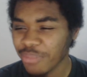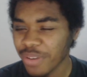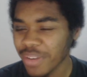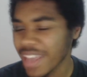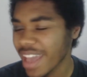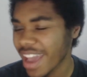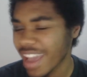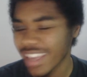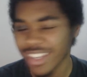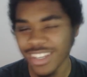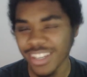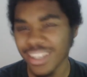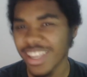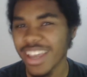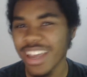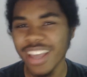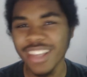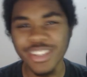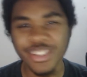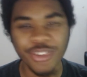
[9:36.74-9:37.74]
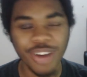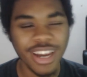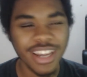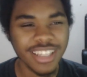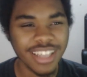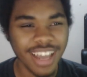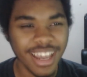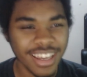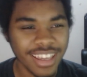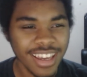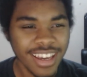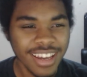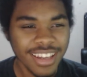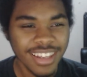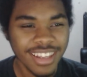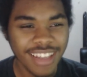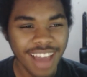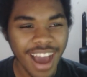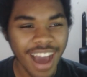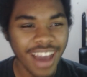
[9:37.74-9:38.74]
But yeah, it's crazy.
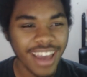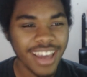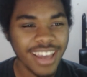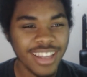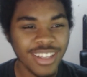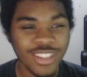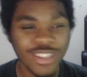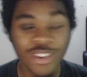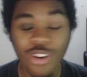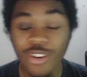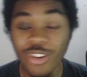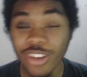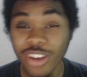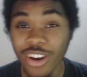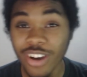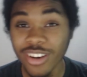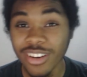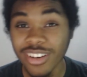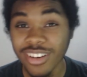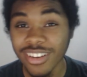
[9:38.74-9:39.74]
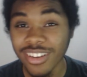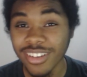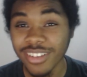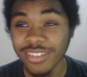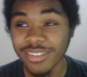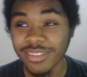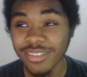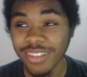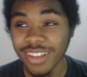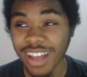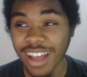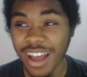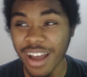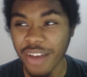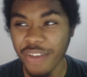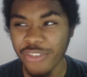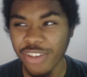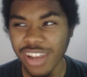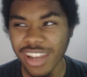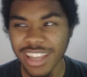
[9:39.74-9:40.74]
The guy is so young.
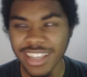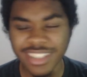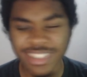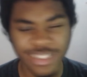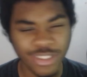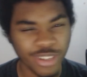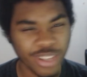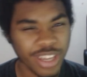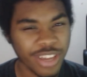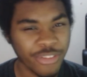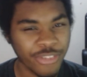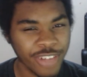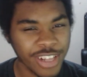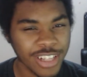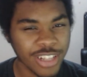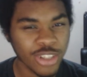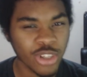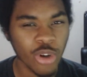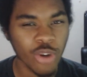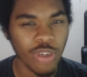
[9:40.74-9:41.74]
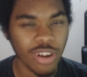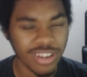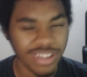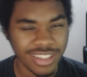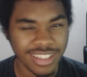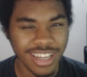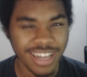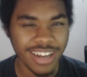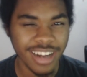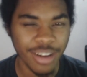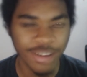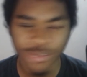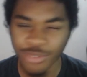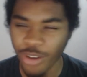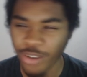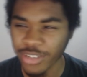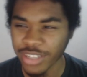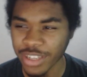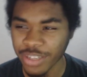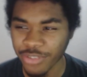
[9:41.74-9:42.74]
I feel like it feels so wrong saying that.
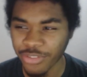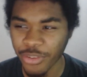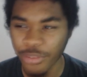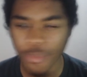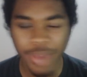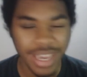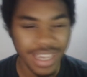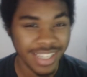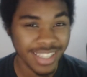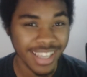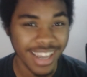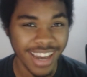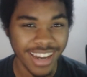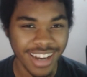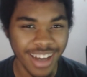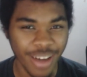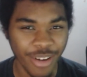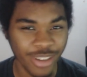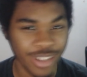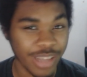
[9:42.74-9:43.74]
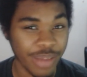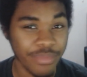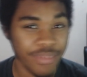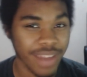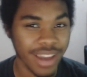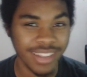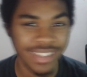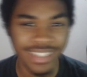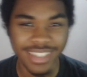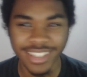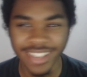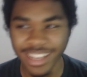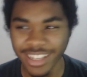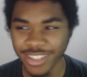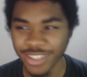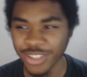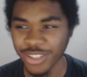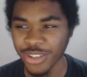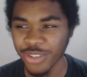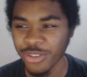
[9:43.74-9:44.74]
Obviously, for me saying that, because I'm 19
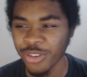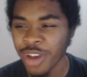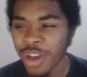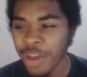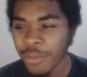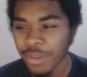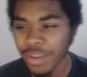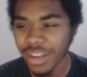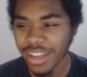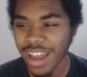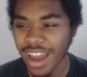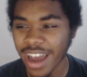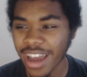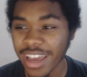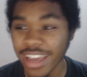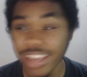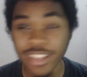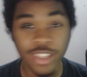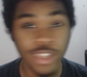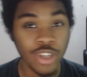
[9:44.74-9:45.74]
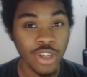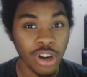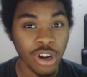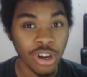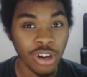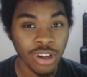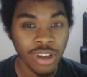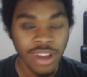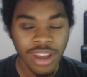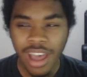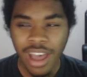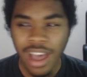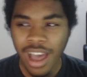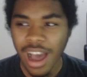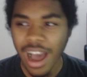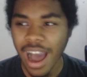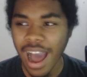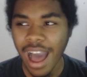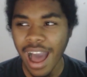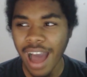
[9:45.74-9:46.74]
years too. But the guy is young,
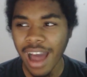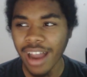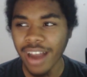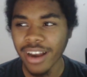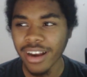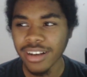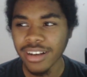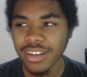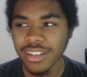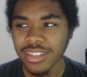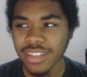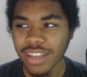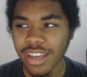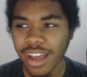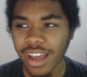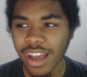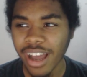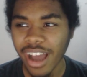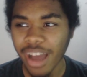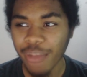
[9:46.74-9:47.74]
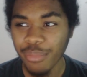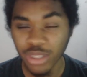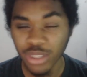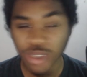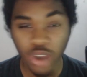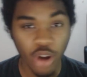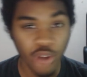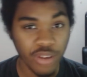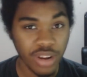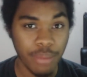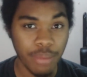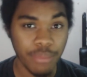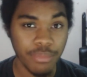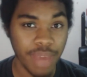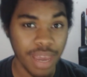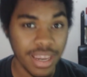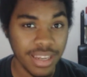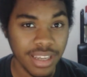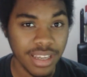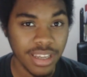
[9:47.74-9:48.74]
and he's already
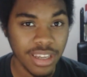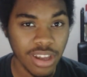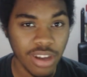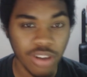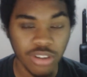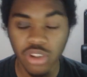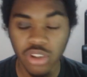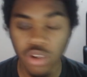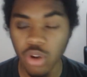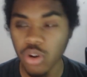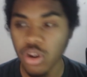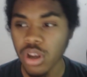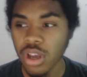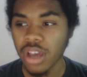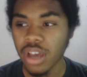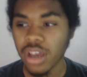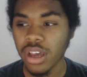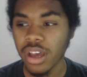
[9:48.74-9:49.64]
amazing, you know. So